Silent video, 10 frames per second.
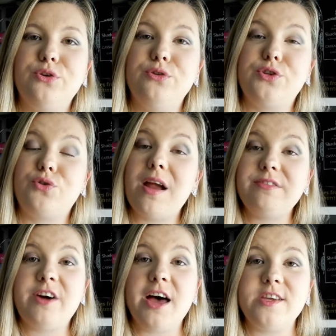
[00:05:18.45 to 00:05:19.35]
whose
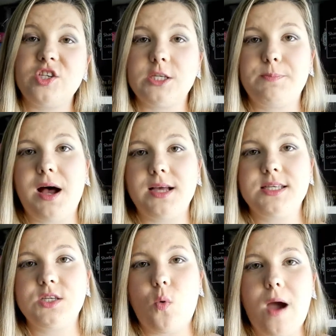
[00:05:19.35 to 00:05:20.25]
grandfather just
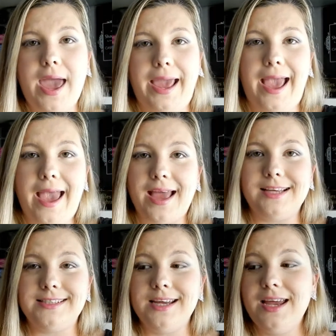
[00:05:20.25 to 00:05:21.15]
passes away,
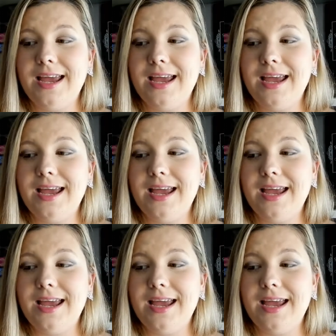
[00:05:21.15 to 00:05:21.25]
and